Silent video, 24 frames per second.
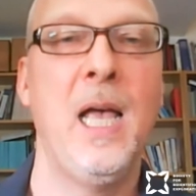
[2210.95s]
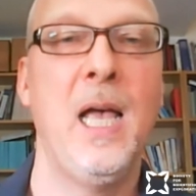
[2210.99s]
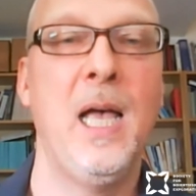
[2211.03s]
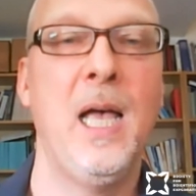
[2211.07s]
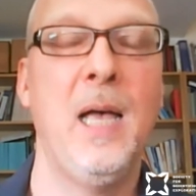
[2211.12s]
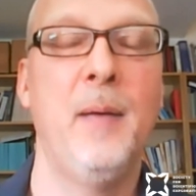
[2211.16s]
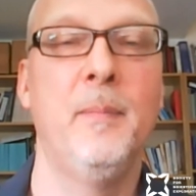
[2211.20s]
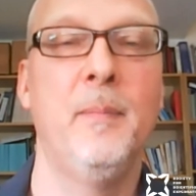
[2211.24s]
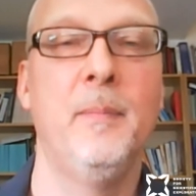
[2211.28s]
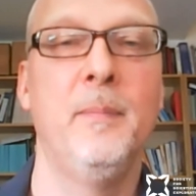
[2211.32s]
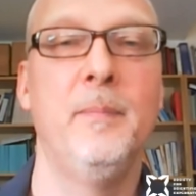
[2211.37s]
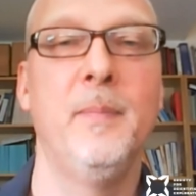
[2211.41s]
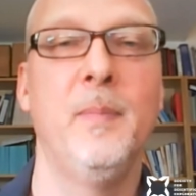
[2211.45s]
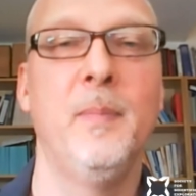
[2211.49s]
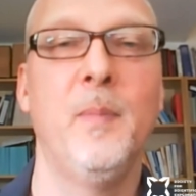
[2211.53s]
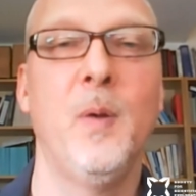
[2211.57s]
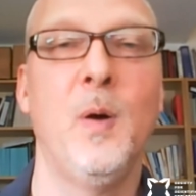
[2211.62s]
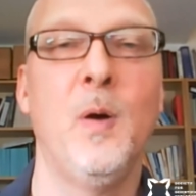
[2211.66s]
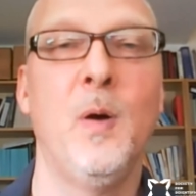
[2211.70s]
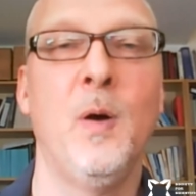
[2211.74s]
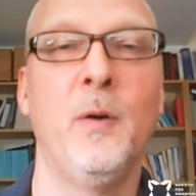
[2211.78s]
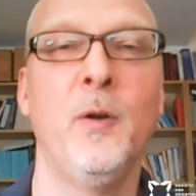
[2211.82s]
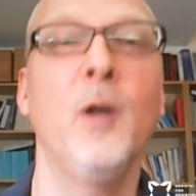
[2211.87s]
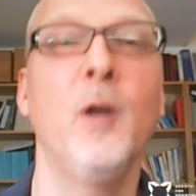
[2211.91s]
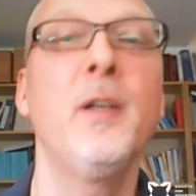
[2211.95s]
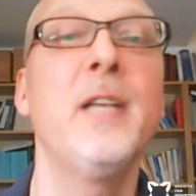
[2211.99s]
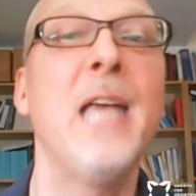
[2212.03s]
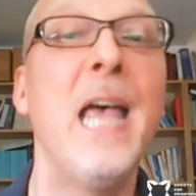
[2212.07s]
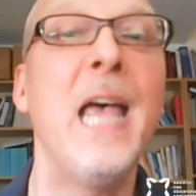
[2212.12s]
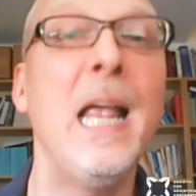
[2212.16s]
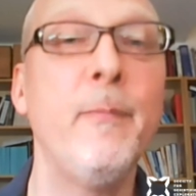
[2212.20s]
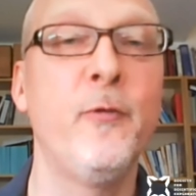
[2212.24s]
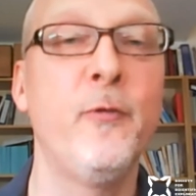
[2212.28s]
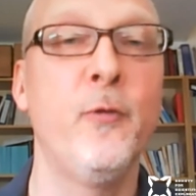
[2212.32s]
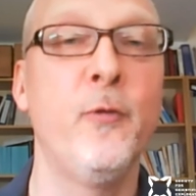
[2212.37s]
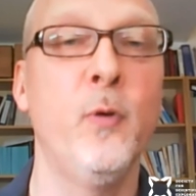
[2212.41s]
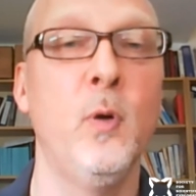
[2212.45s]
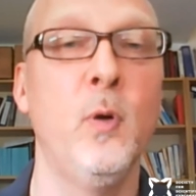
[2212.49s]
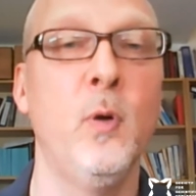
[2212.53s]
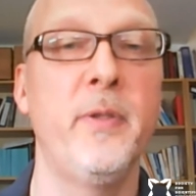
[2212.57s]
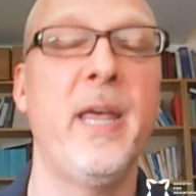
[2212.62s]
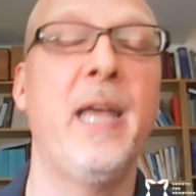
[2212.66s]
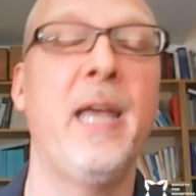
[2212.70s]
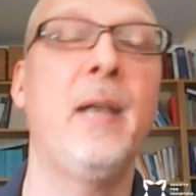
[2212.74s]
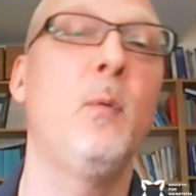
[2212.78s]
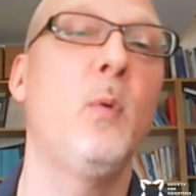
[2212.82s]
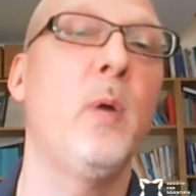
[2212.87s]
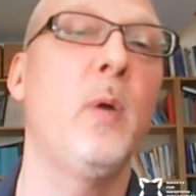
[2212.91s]
um, or not
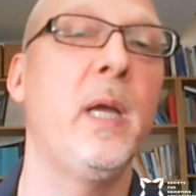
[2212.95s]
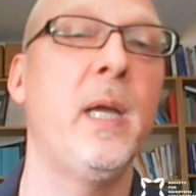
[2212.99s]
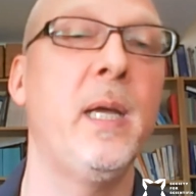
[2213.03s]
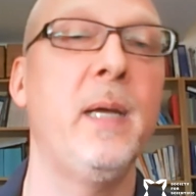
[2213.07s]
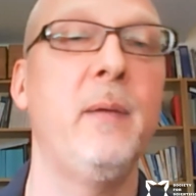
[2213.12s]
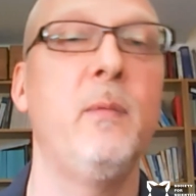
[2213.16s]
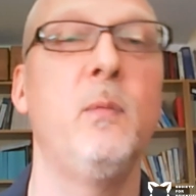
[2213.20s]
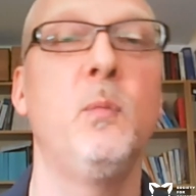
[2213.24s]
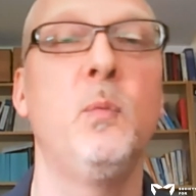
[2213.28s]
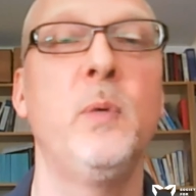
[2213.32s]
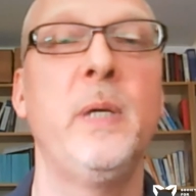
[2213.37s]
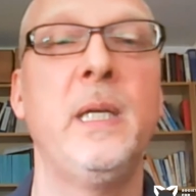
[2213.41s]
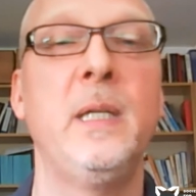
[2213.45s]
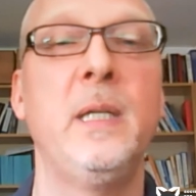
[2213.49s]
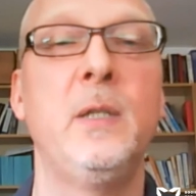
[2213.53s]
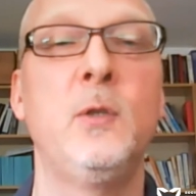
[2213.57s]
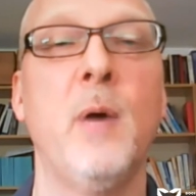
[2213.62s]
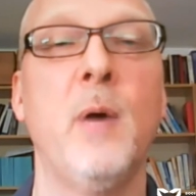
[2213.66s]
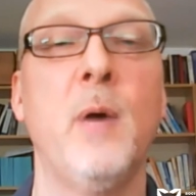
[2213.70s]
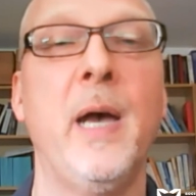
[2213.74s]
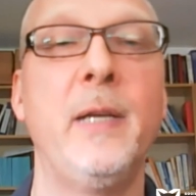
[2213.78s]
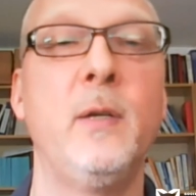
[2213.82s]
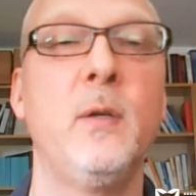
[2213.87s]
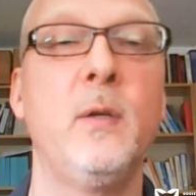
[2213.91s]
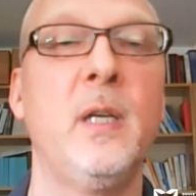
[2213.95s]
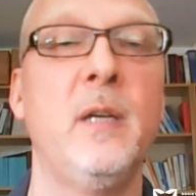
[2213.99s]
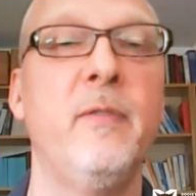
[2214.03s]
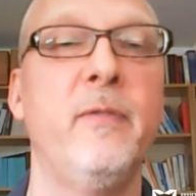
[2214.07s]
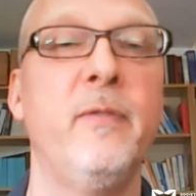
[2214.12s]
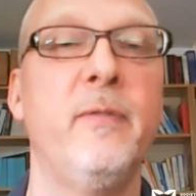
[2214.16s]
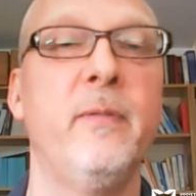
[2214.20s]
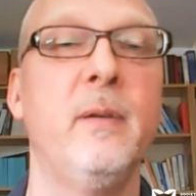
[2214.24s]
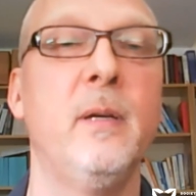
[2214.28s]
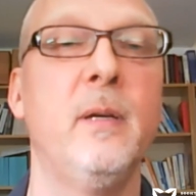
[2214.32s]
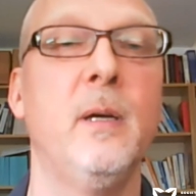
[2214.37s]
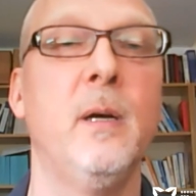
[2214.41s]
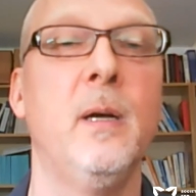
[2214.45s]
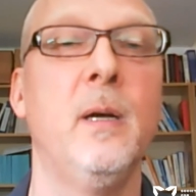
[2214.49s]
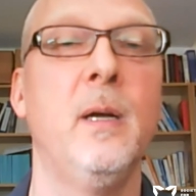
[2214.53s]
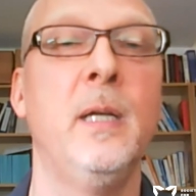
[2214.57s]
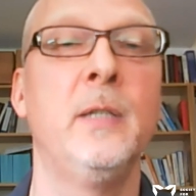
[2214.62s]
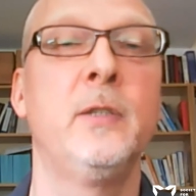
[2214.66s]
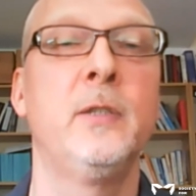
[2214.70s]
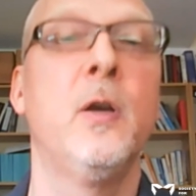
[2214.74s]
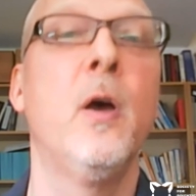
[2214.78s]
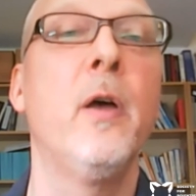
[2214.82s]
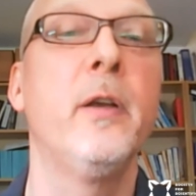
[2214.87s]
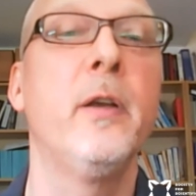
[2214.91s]
helpful, then we, we try to give
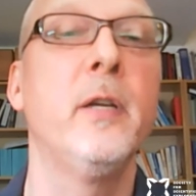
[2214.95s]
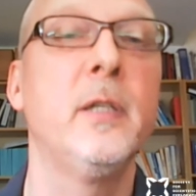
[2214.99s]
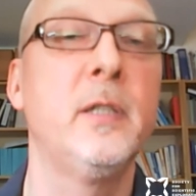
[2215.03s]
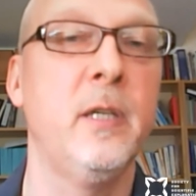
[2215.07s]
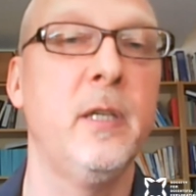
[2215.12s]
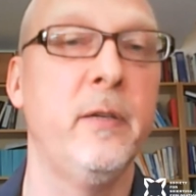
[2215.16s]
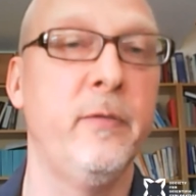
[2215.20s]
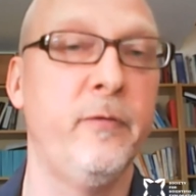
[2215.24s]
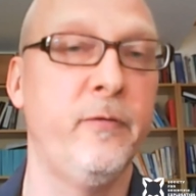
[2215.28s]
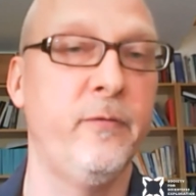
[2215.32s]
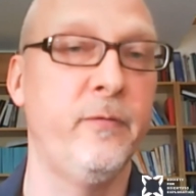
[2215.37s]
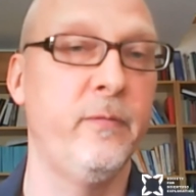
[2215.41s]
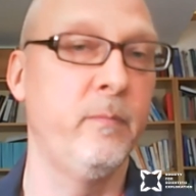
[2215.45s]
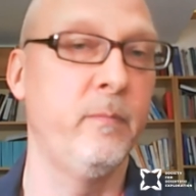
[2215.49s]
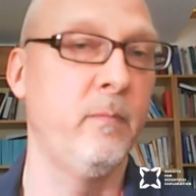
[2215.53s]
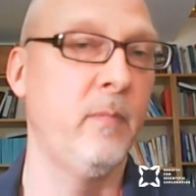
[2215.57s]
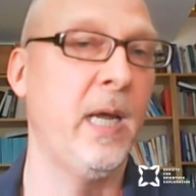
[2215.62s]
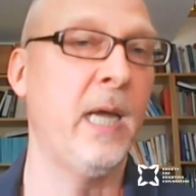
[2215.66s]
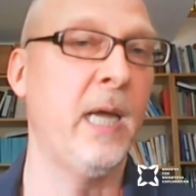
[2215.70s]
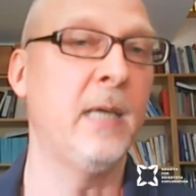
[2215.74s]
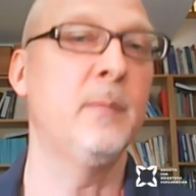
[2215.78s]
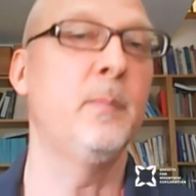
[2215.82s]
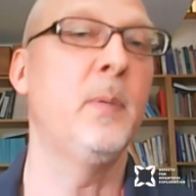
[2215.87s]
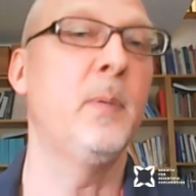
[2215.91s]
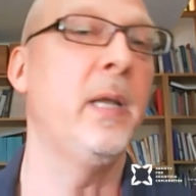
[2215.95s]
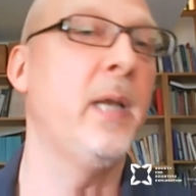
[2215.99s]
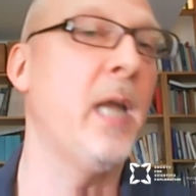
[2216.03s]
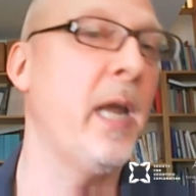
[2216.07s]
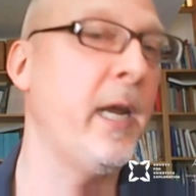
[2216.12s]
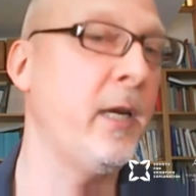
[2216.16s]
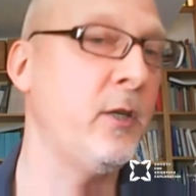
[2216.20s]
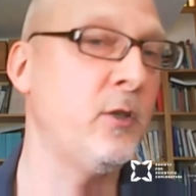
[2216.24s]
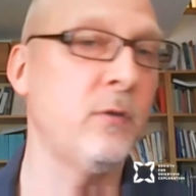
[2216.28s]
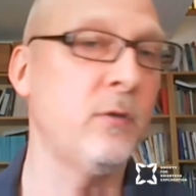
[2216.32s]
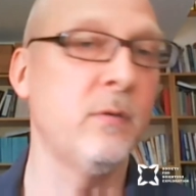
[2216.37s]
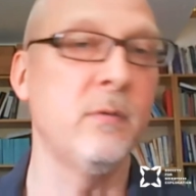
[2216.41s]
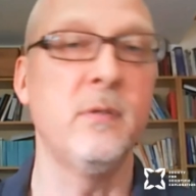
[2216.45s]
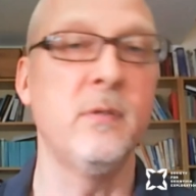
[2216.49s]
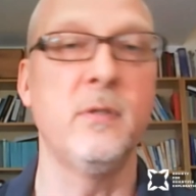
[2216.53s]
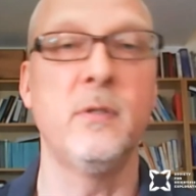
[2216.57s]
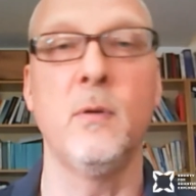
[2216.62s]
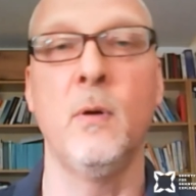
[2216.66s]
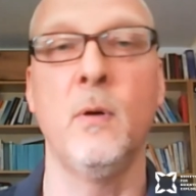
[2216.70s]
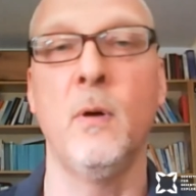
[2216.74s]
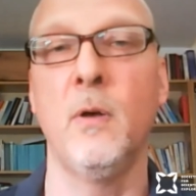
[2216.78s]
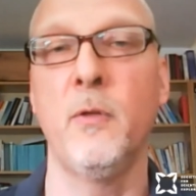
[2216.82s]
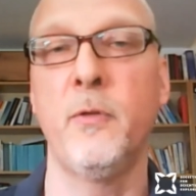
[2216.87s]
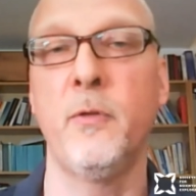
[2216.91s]
alternative explanations
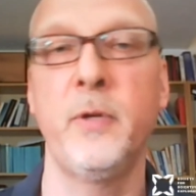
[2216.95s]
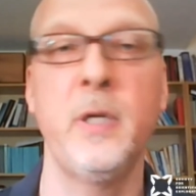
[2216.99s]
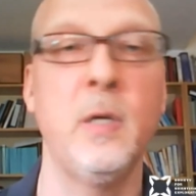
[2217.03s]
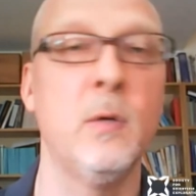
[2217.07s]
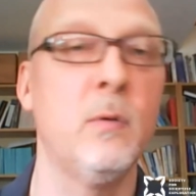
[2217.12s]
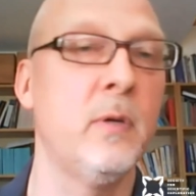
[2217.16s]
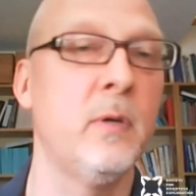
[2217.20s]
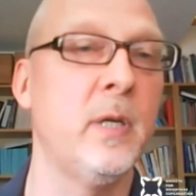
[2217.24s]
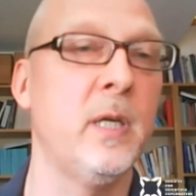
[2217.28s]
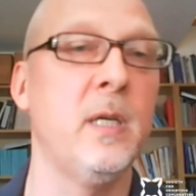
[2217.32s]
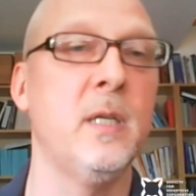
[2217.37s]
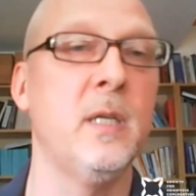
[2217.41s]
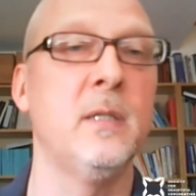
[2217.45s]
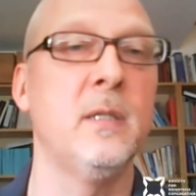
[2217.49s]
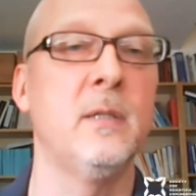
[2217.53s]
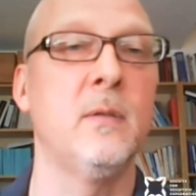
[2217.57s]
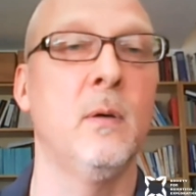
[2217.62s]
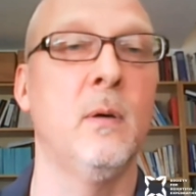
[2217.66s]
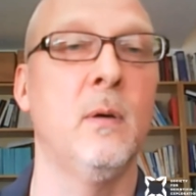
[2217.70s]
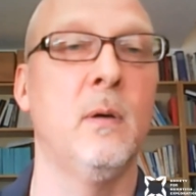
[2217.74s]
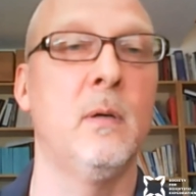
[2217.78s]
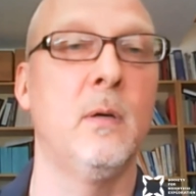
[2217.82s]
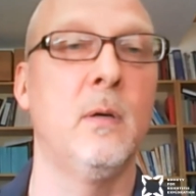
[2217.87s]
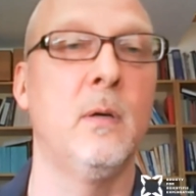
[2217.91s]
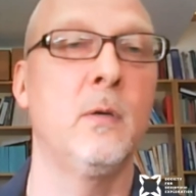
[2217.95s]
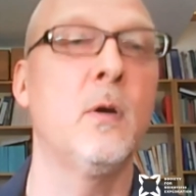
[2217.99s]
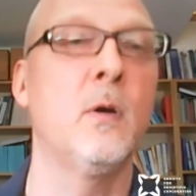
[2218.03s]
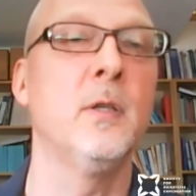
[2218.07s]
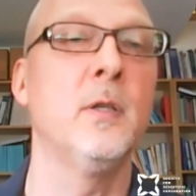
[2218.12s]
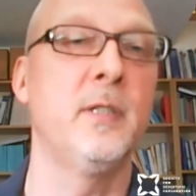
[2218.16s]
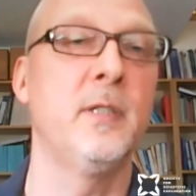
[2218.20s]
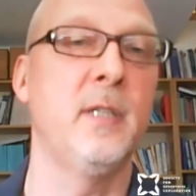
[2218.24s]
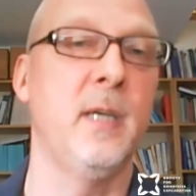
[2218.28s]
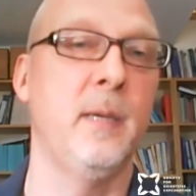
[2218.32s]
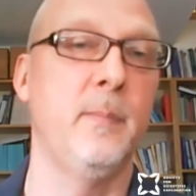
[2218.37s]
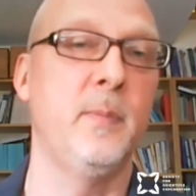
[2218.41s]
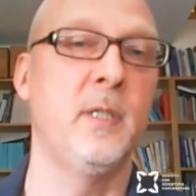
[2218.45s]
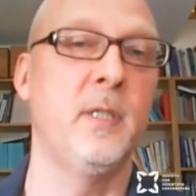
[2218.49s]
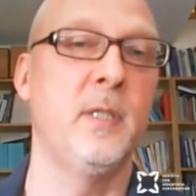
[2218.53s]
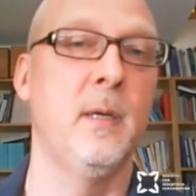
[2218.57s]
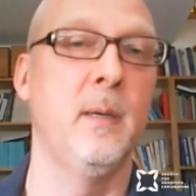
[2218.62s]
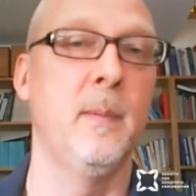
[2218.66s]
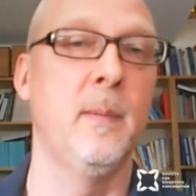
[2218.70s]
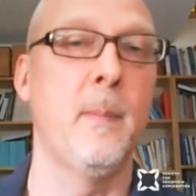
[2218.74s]
or theories or concepts.